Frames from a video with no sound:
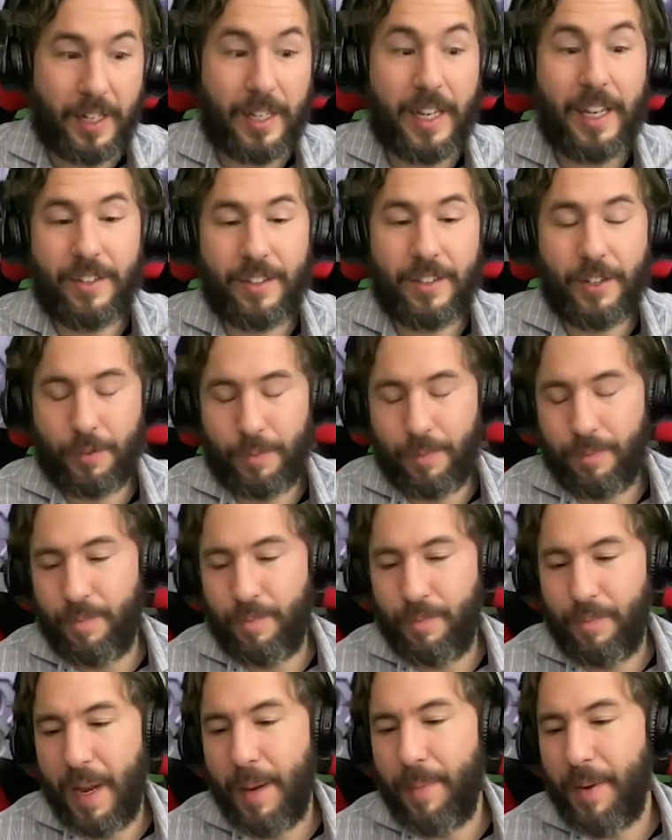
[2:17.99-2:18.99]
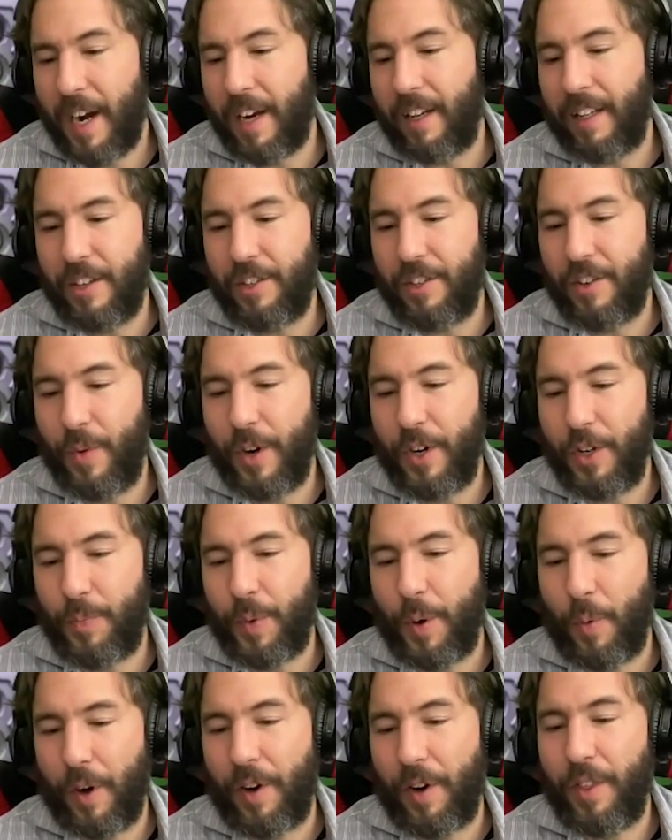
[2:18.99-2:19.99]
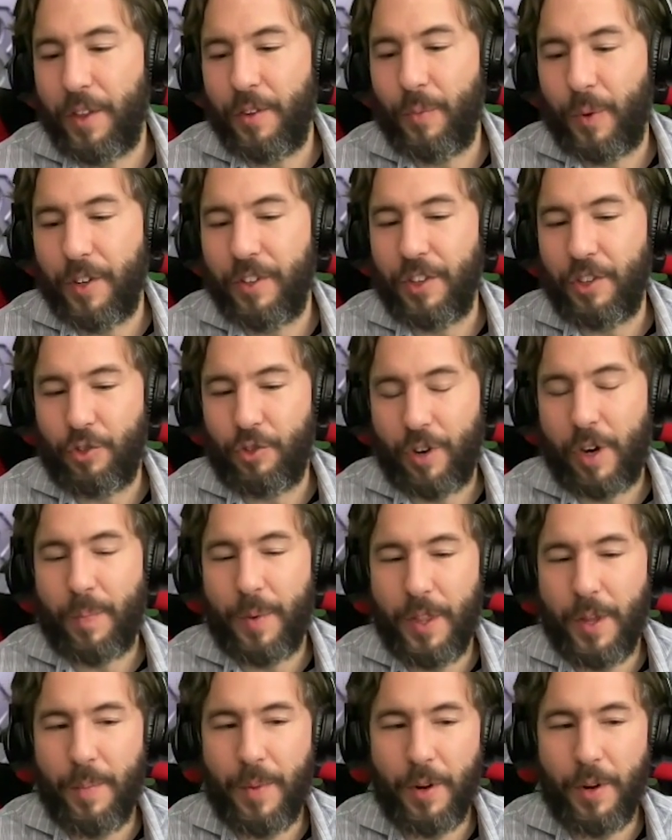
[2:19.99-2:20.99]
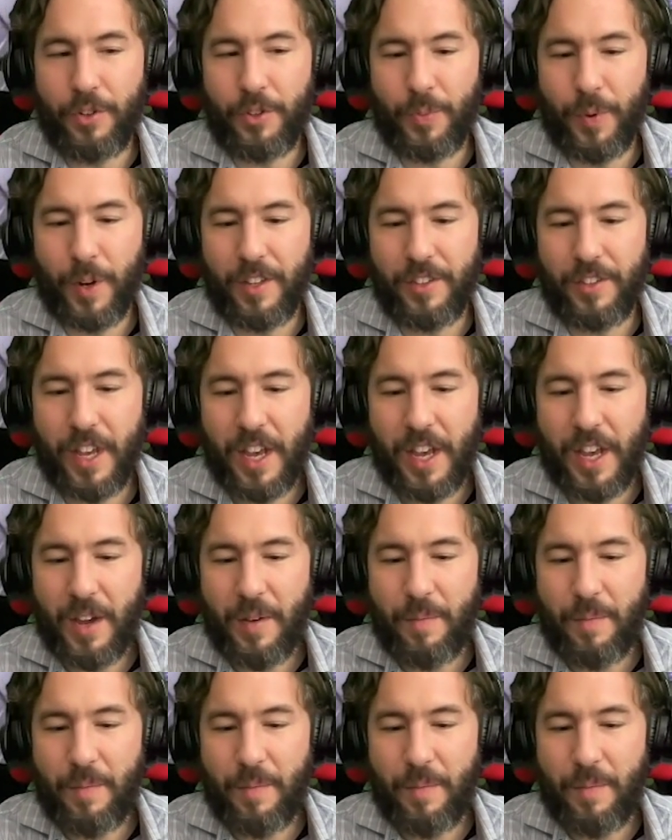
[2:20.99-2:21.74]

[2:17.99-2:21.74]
Maybe not least of which, but one of the ones that struck me the most was